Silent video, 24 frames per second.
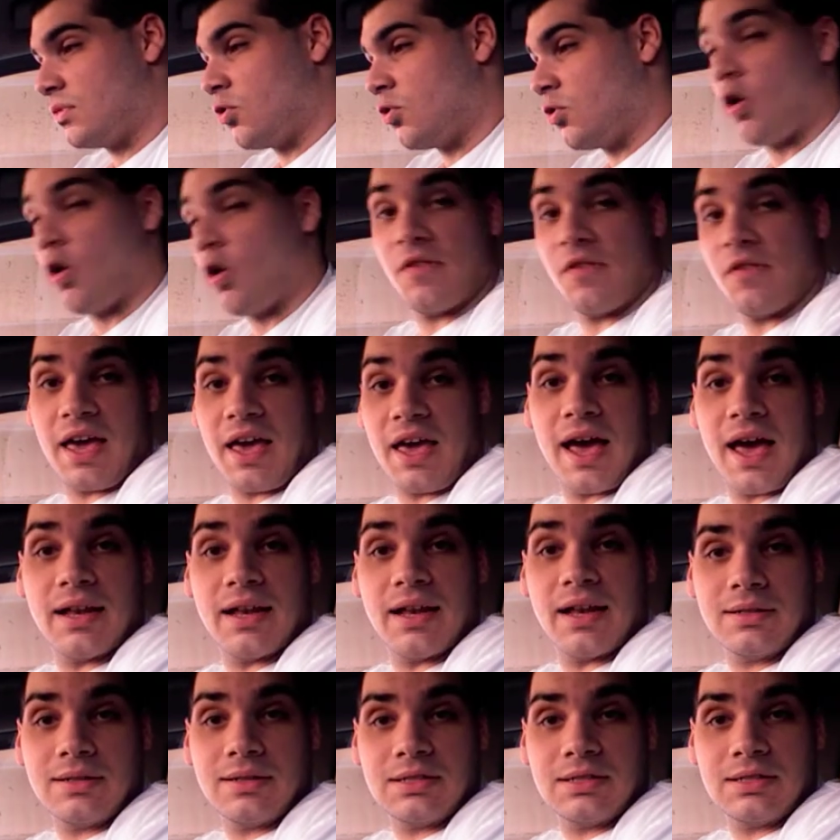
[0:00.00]
Or if you
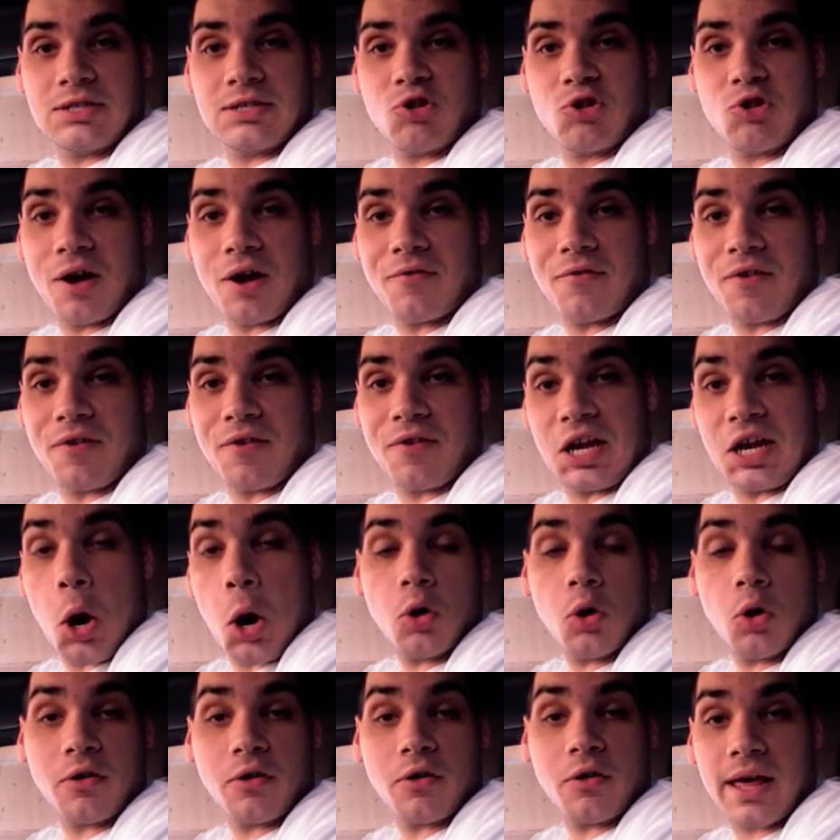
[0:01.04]
can, try and find the
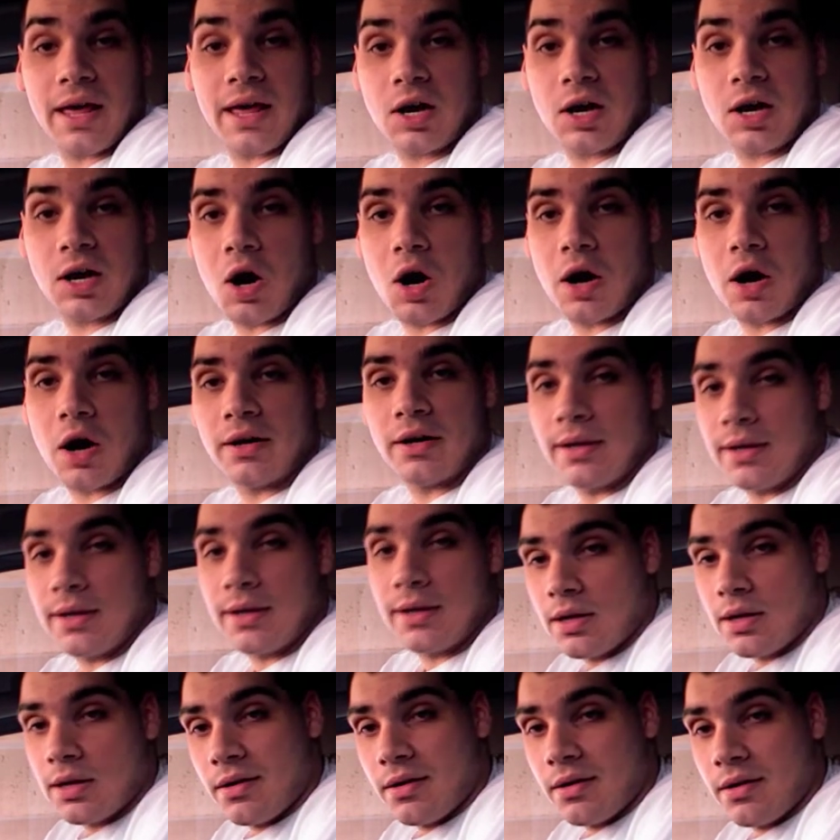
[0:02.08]
owner of that car and
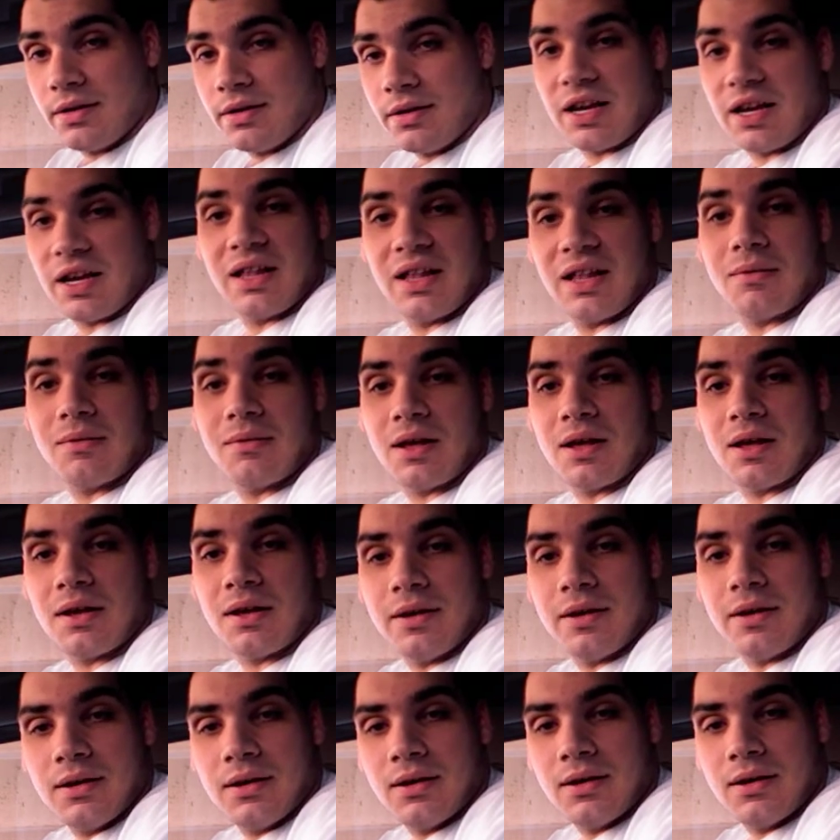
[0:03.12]
tell them to
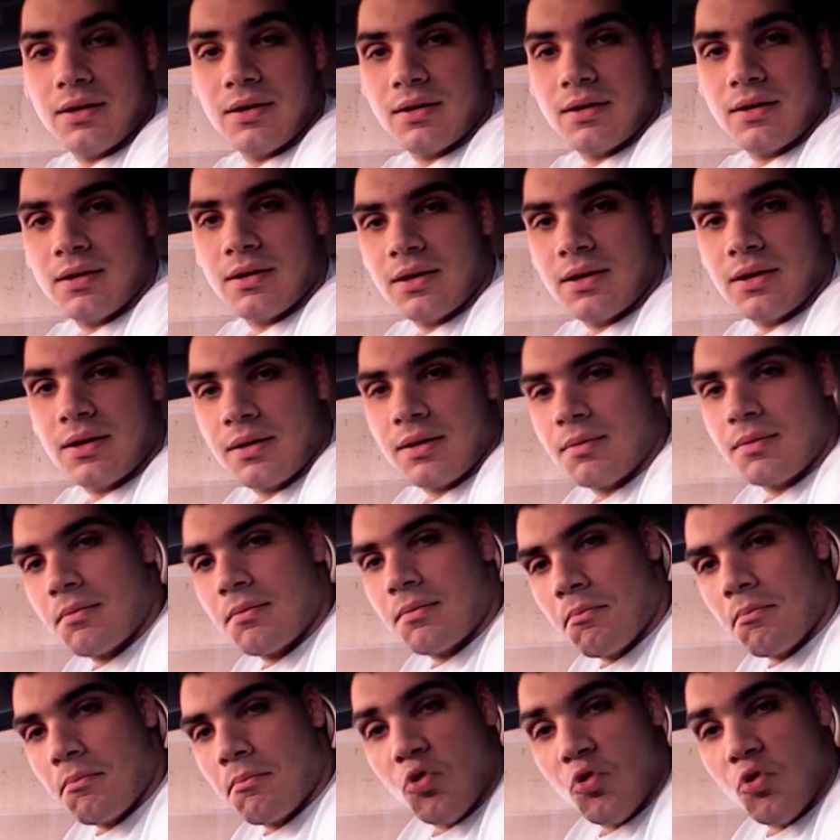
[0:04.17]

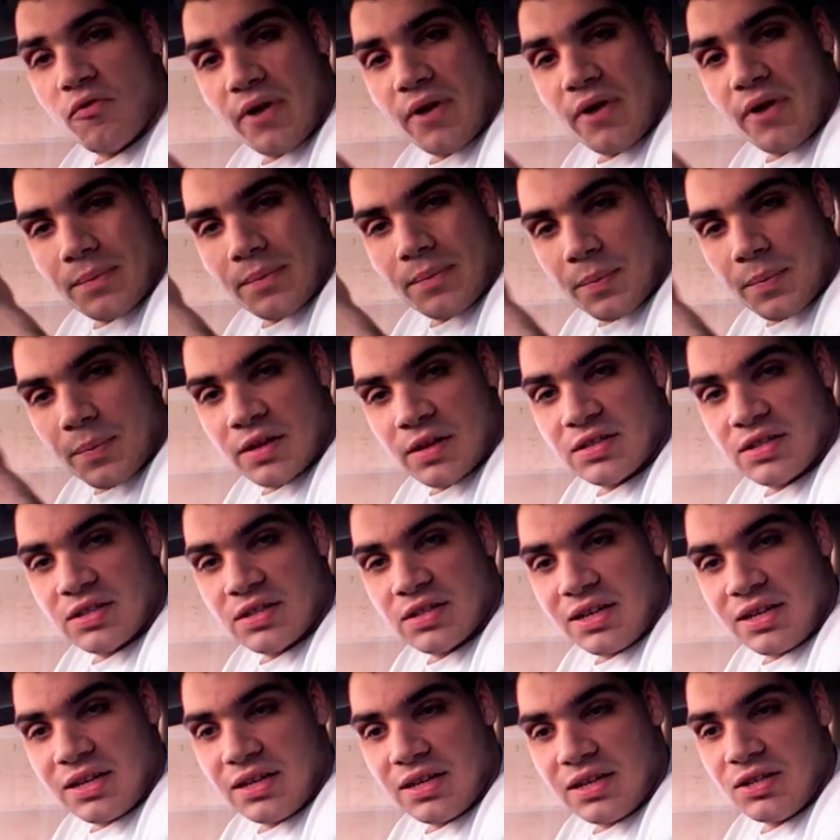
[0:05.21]
move up a bit so
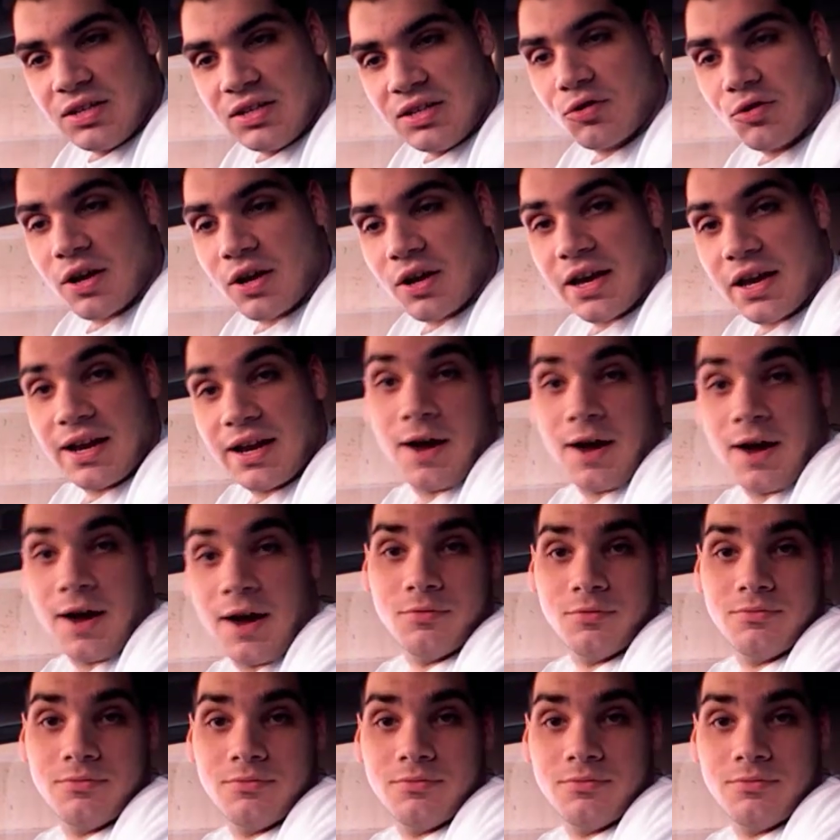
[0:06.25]
you can get out.